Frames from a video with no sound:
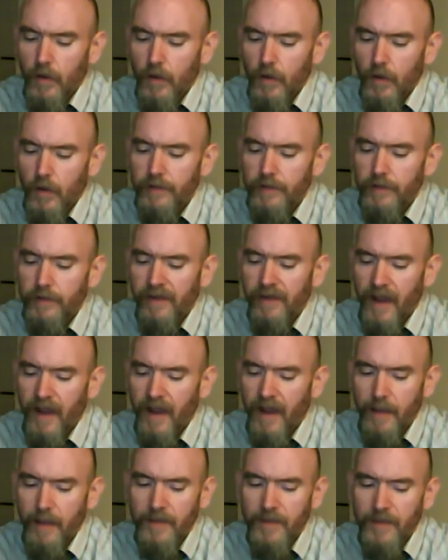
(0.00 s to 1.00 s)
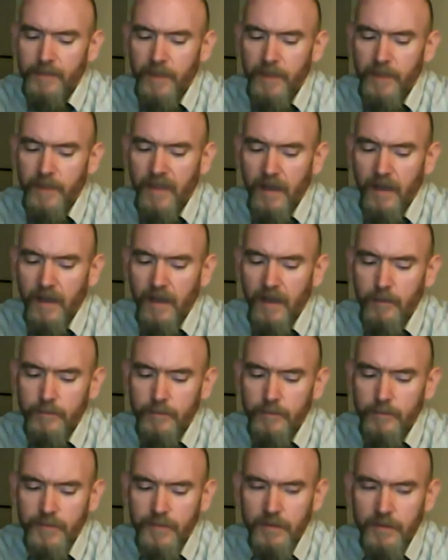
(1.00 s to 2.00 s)
over time has
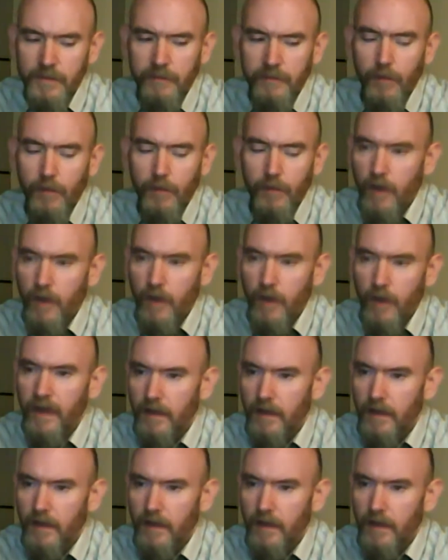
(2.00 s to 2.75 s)
become sort of a working